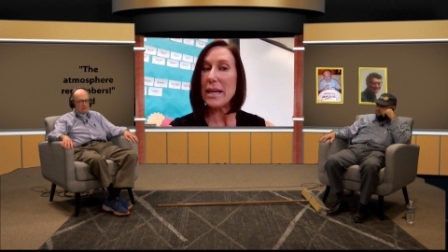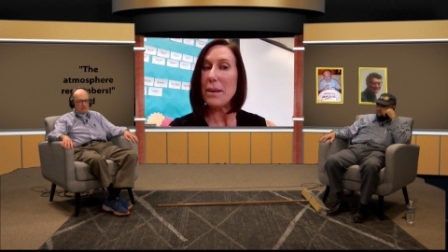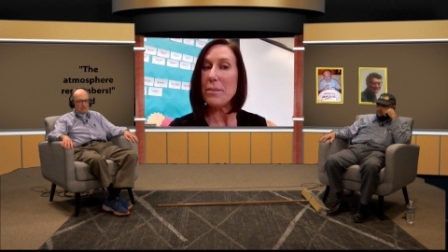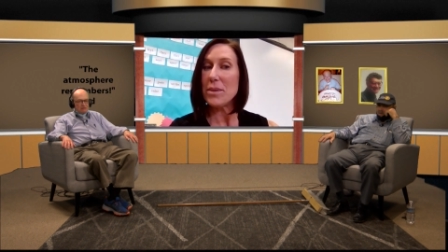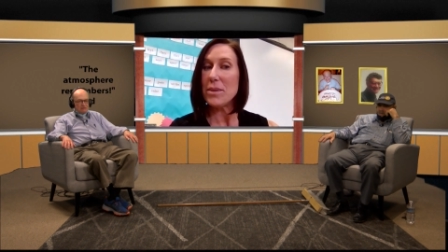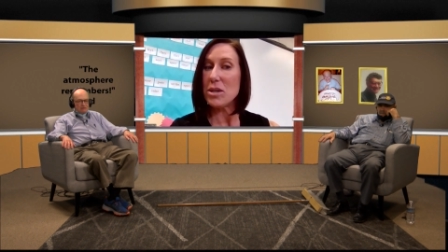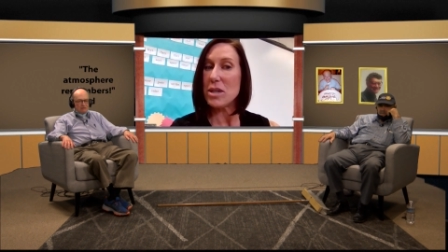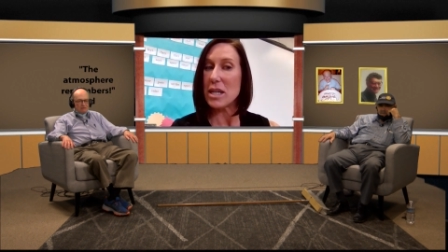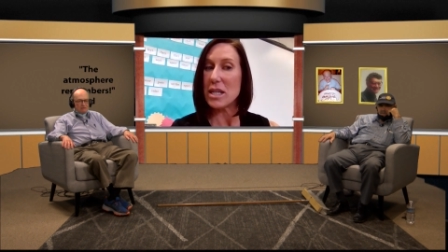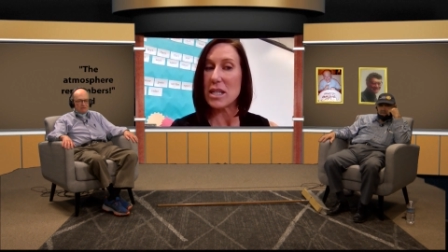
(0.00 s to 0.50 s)

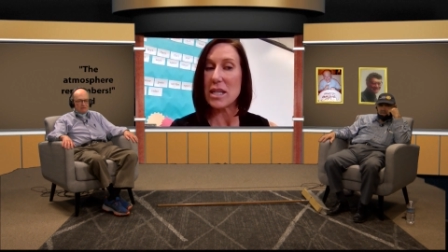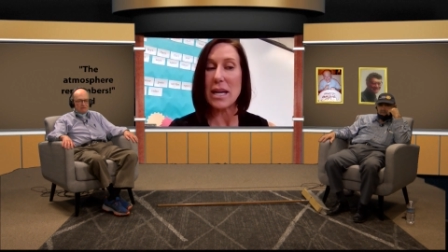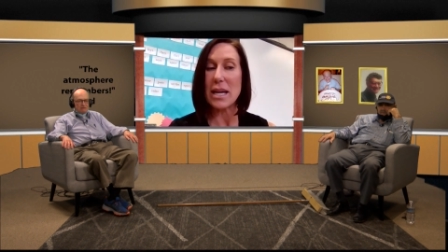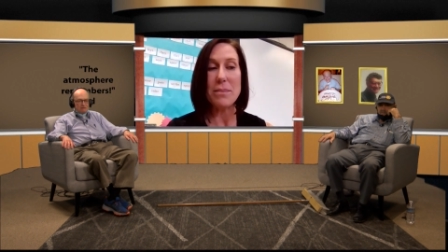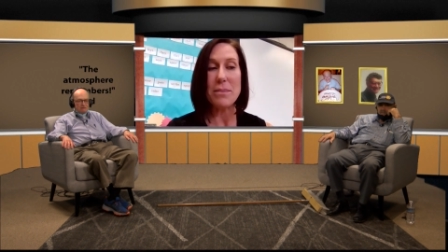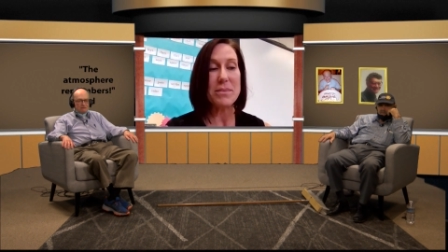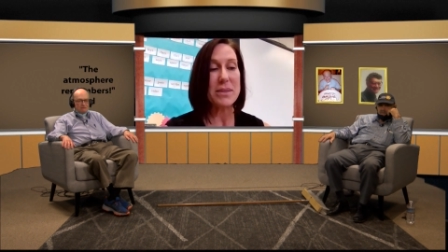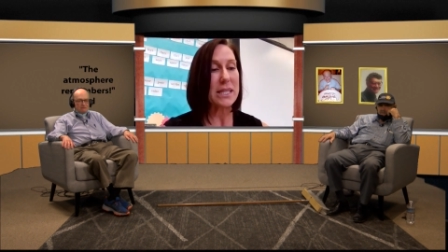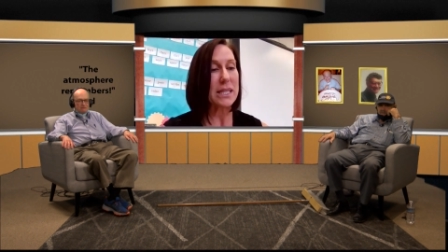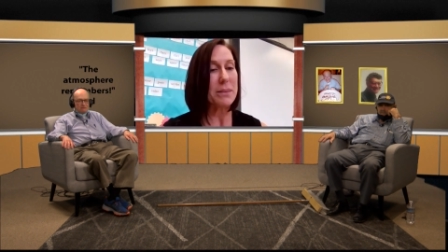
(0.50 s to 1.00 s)
yep. You can
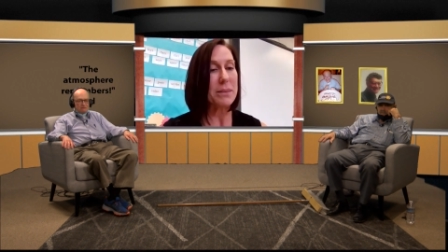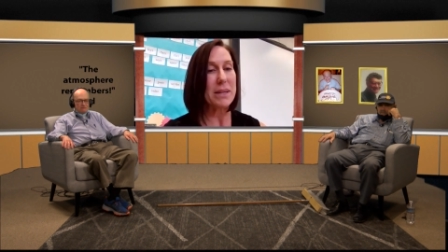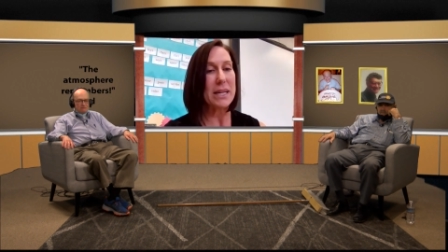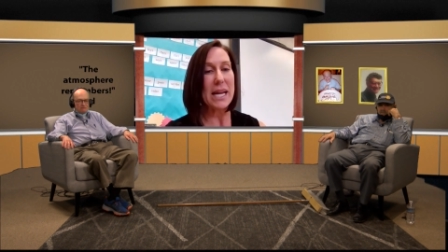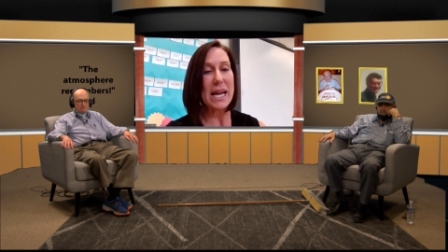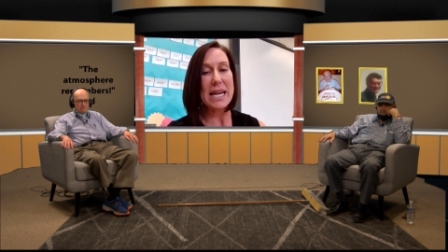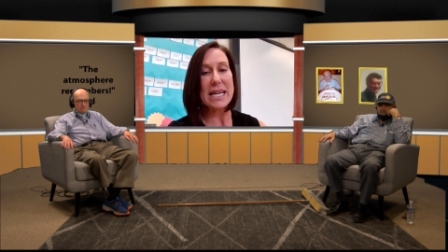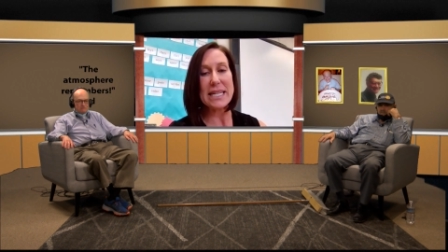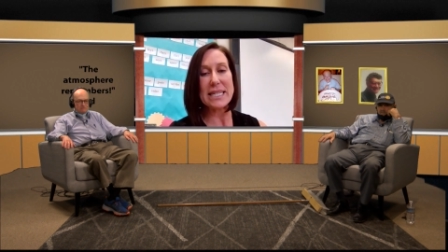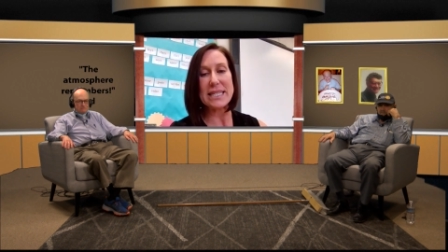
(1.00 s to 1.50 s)
come see
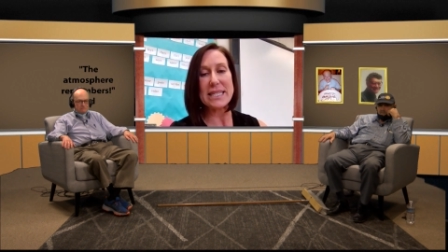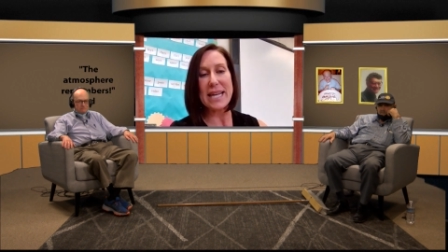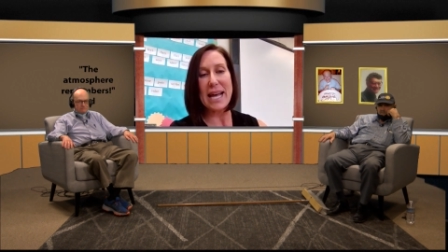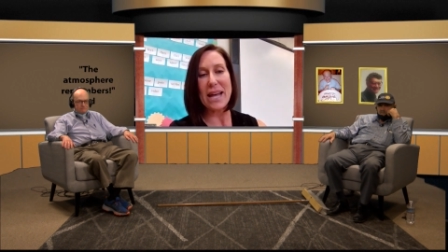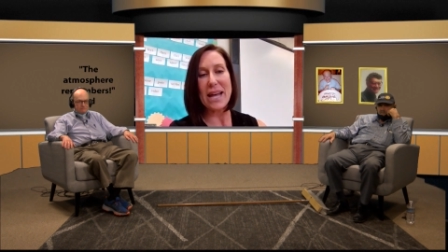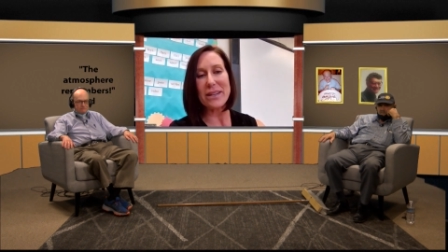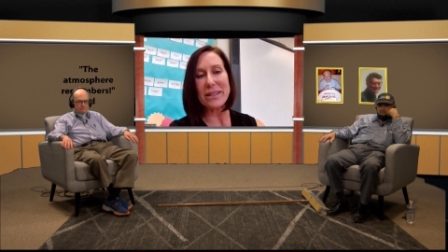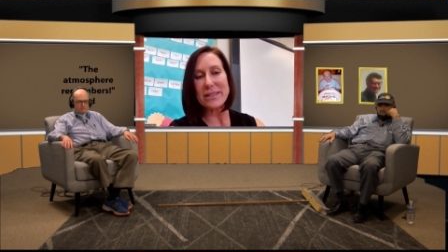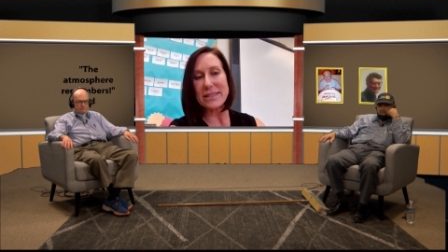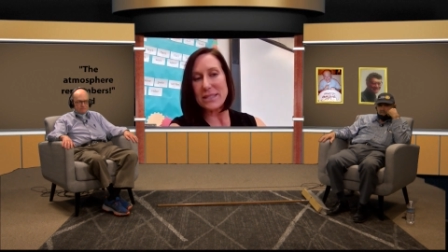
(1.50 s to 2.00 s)
me any
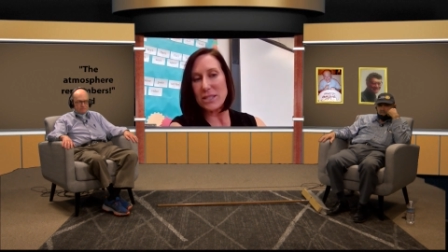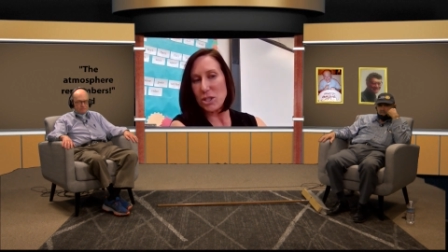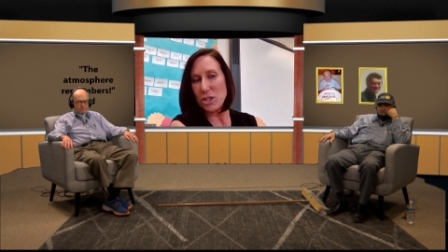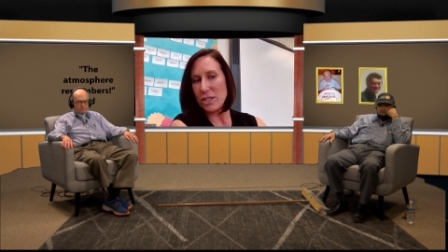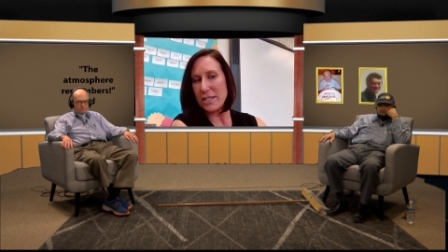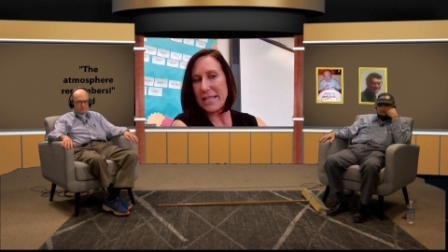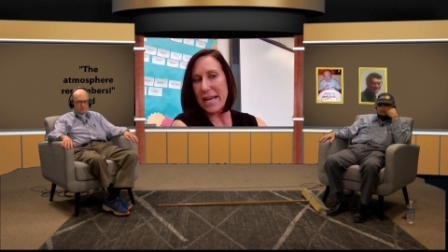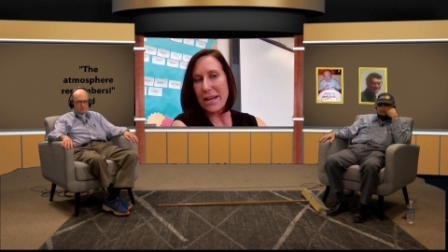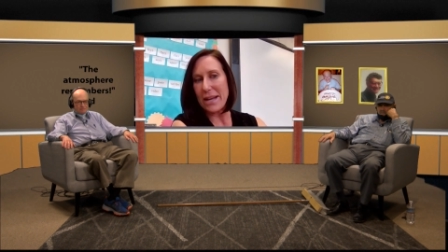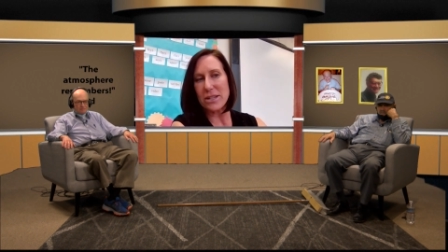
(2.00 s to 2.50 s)
sat-
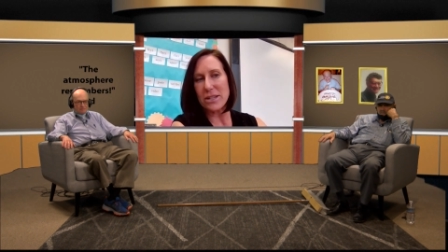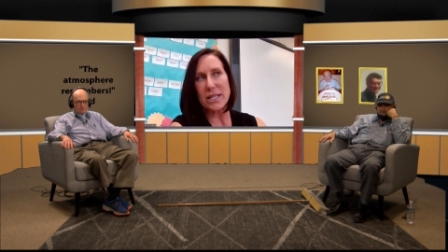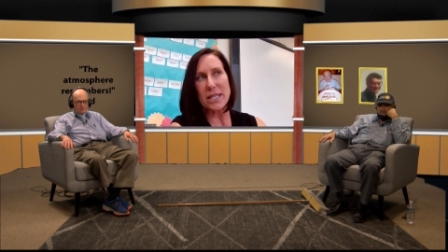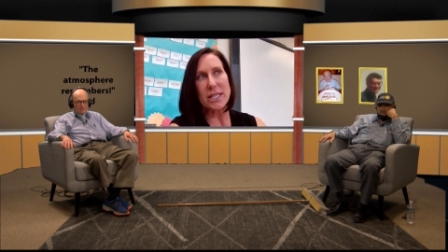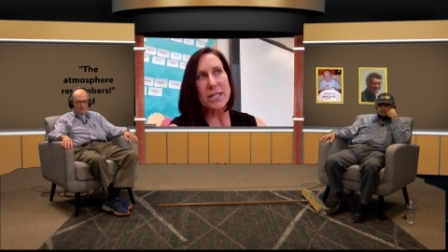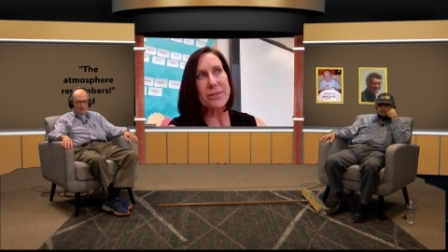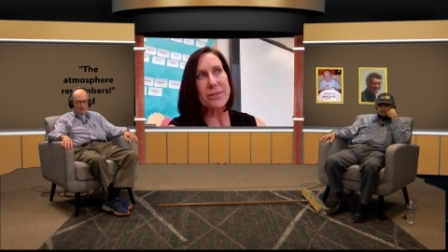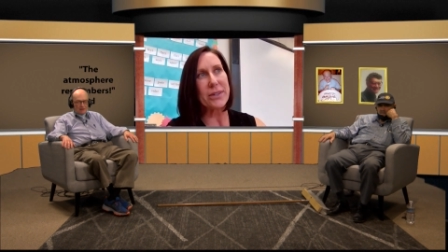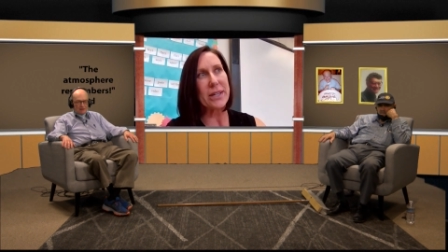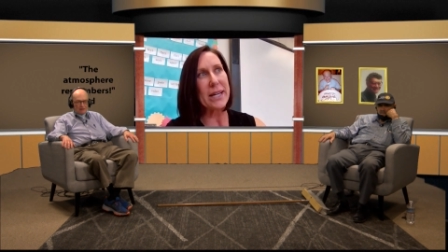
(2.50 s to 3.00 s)

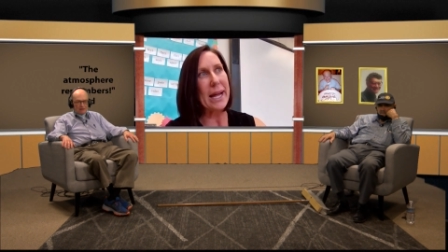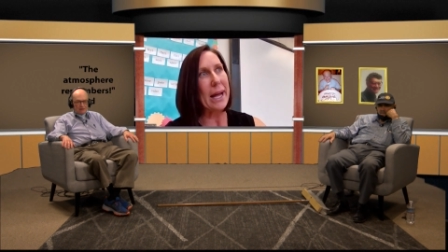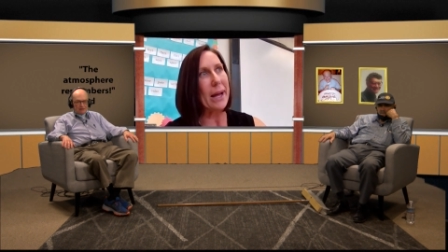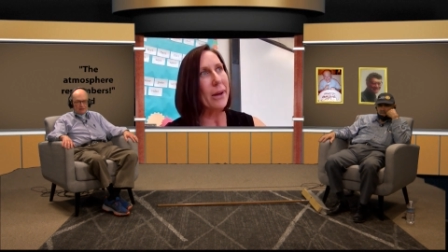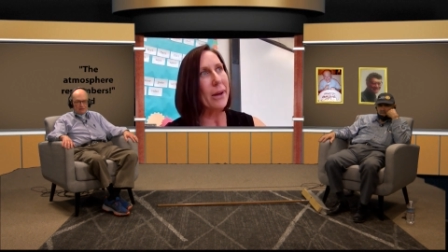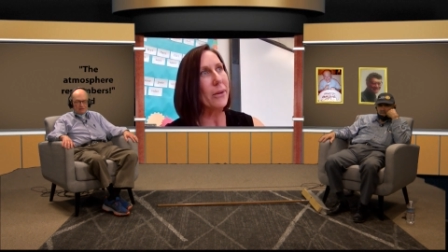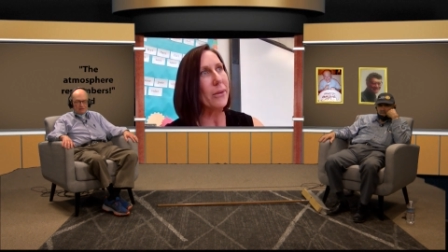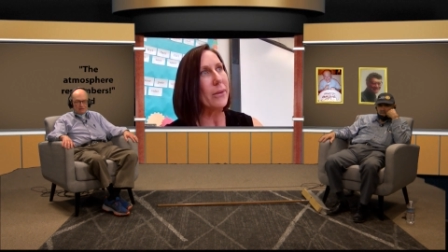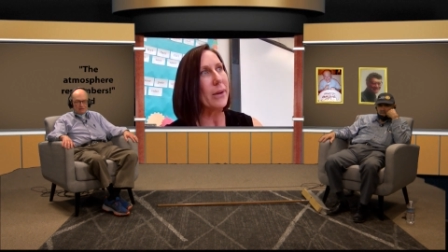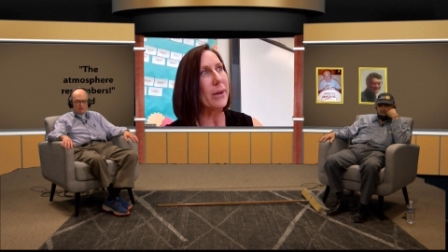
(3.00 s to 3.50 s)
Saturdays for
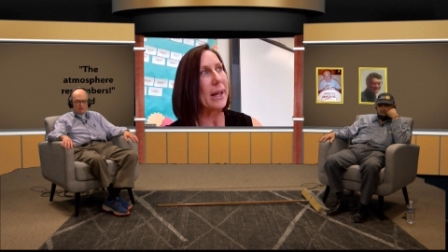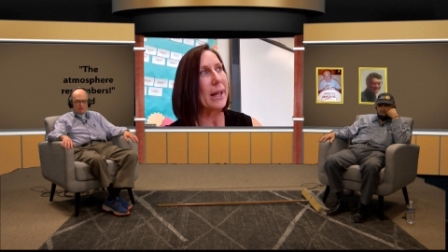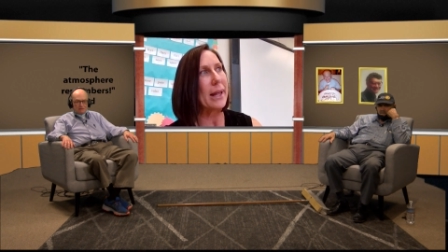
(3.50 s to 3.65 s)
now,